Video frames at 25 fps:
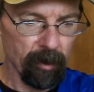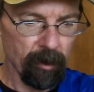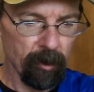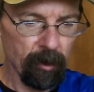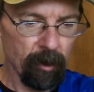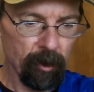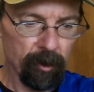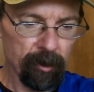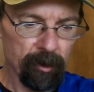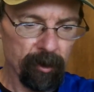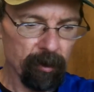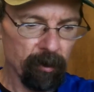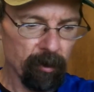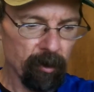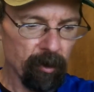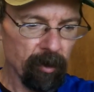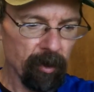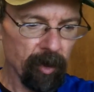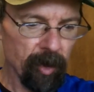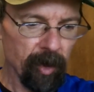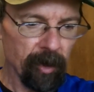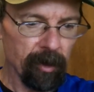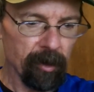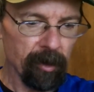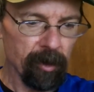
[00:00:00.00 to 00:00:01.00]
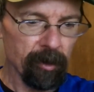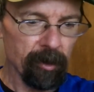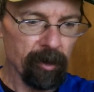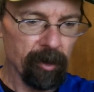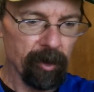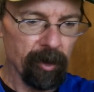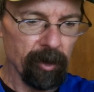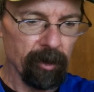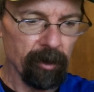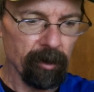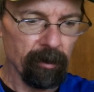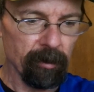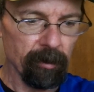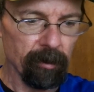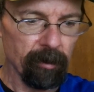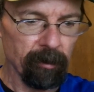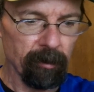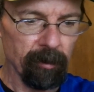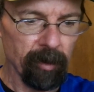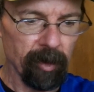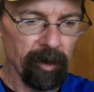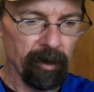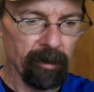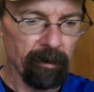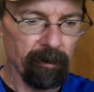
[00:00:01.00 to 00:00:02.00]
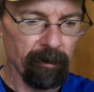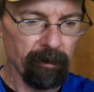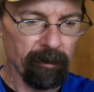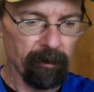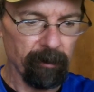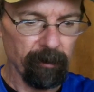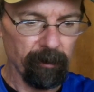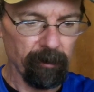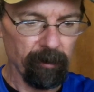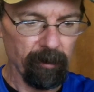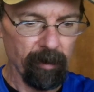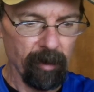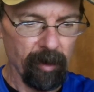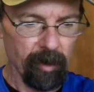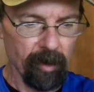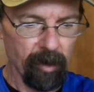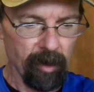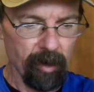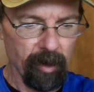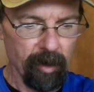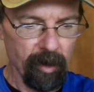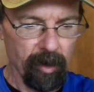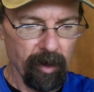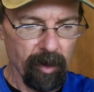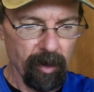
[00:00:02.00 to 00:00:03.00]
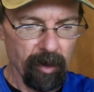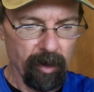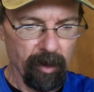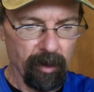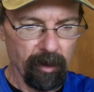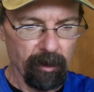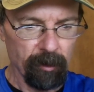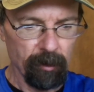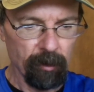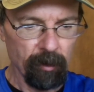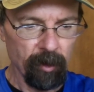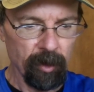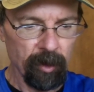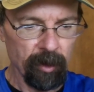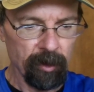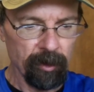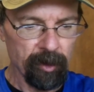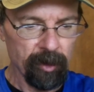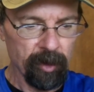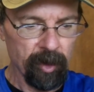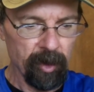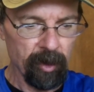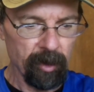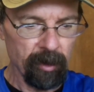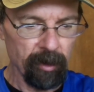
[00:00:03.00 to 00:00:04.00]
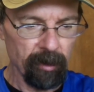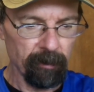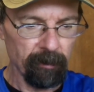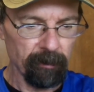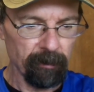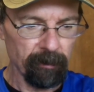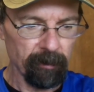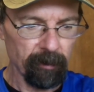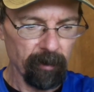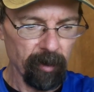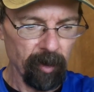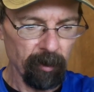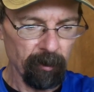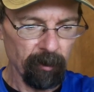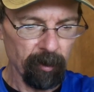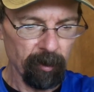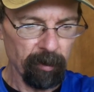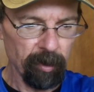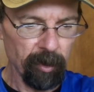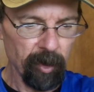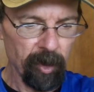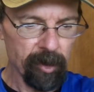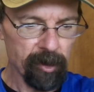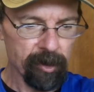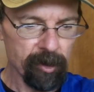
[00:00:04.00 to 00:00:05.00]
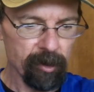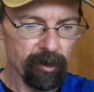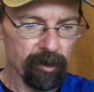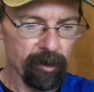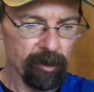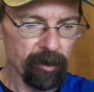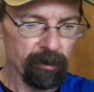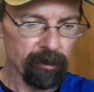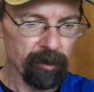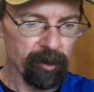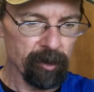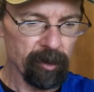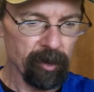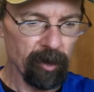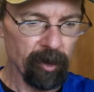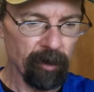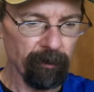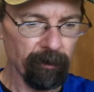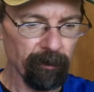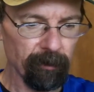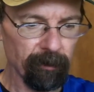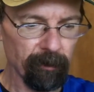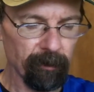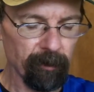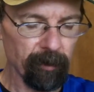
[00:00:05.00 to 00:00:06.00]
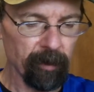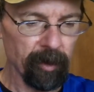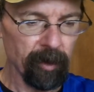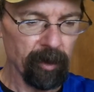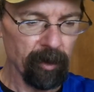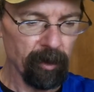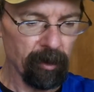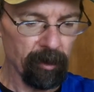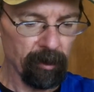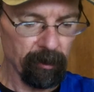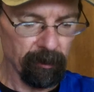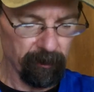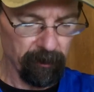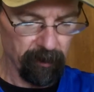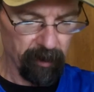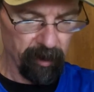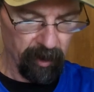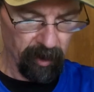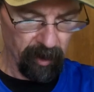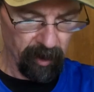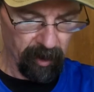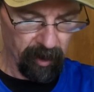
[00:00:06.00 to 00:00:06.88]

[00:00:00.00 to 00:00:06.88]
Caught some on that this year. I mean, what I said, I'm replacing some stuff, you know, that